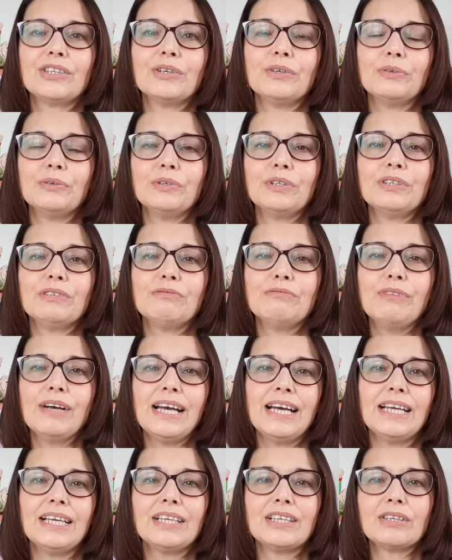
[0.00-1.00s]
got all the
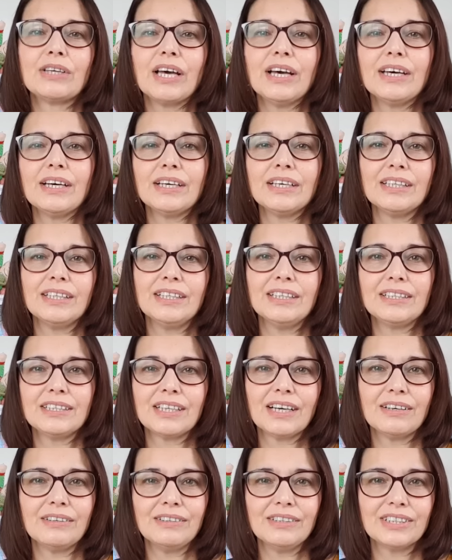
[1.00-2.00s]
red earthy
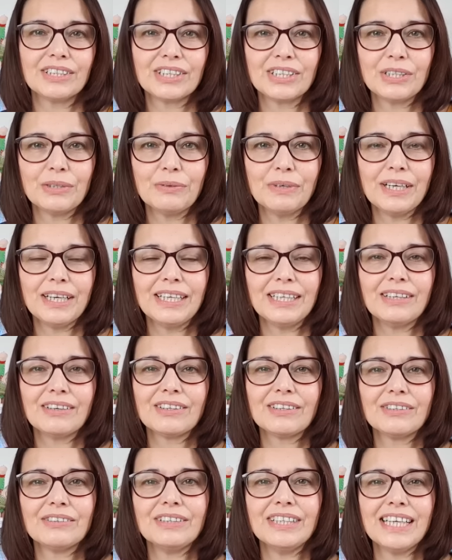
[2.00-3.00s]
tones to it, and I
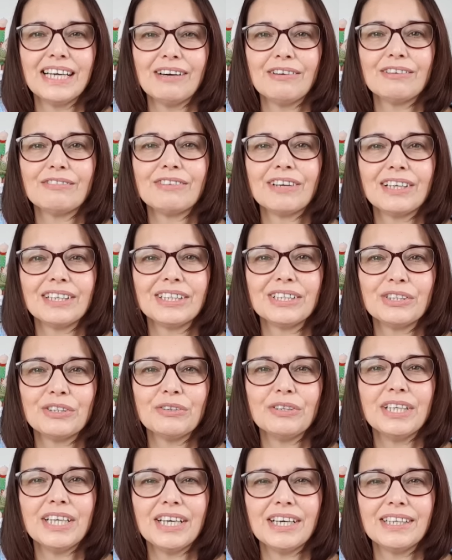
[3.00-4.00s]
thought, yeah, I'd like to do
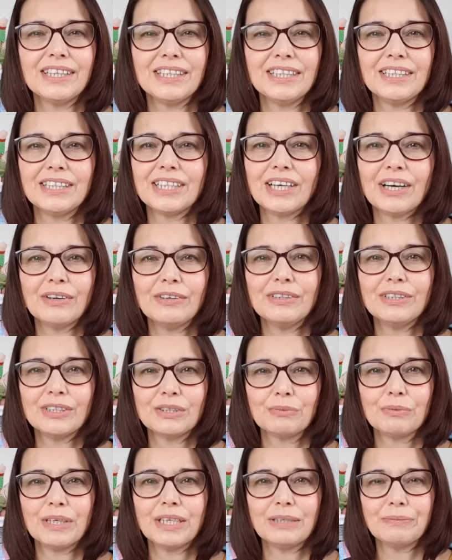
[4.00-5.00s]
an earthy
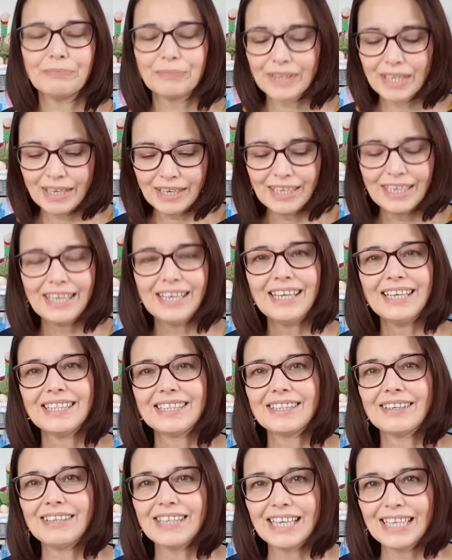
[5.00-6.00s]
tones one.
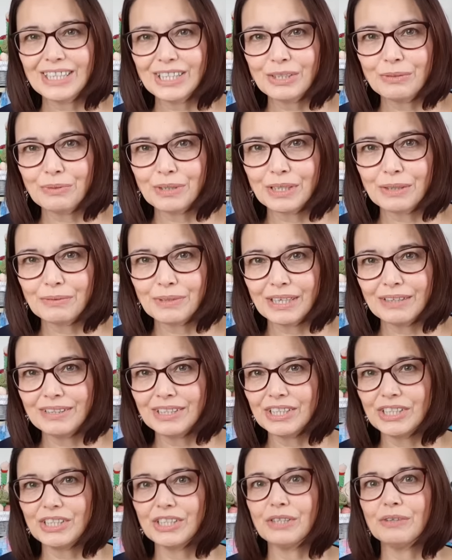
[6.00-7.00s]
So that's the one I'm going
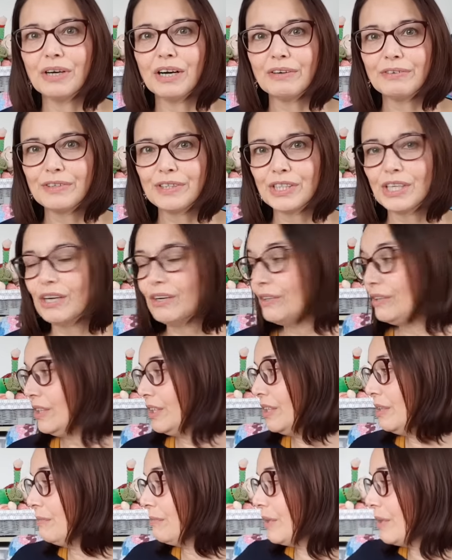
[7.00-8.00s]
to do. I've shown
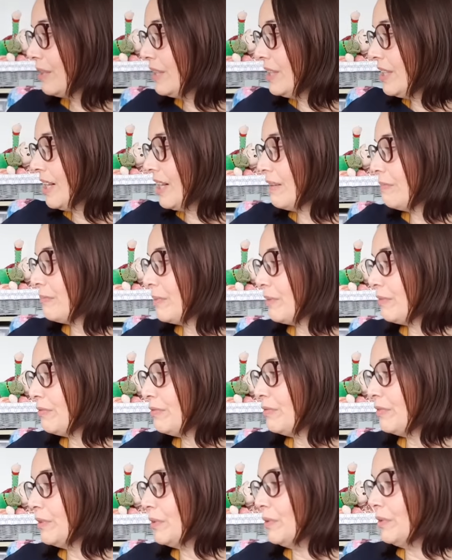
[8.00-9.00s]
you my yarn
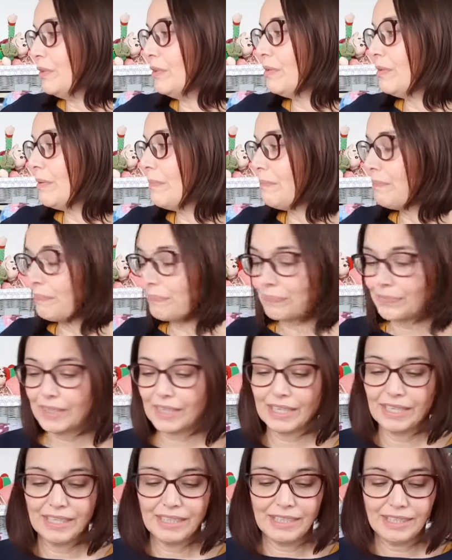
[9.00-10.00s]
before,
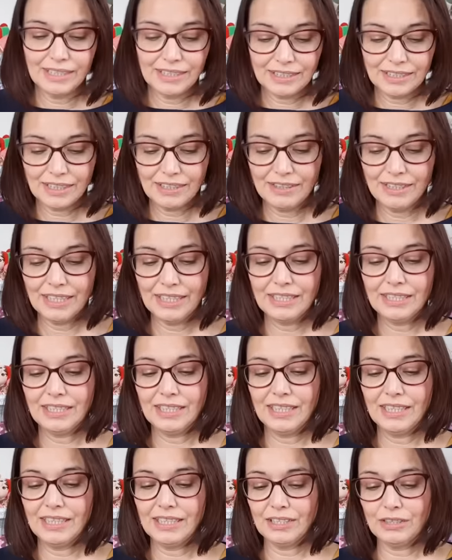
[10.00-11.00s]
so this
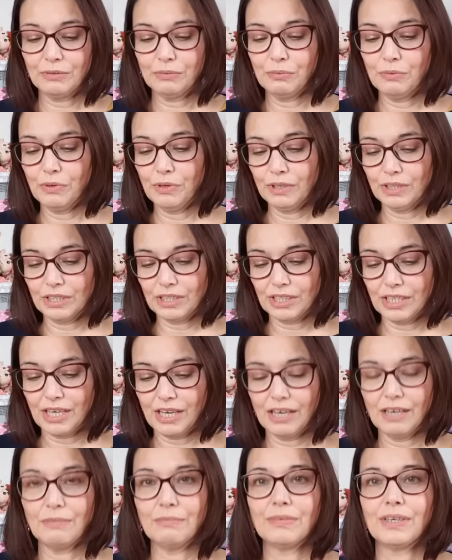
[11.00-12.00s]
is what
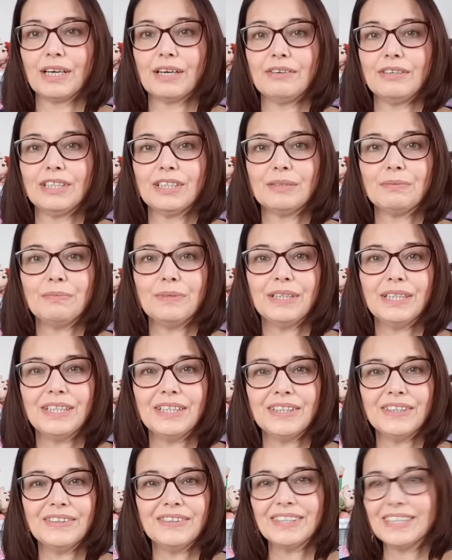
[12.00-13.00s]
I'm going to be
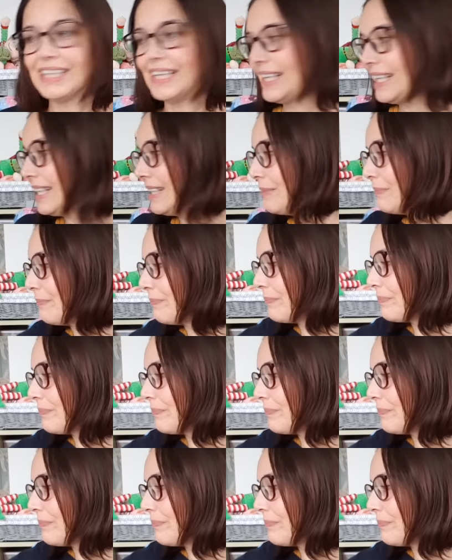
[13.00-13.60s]
using.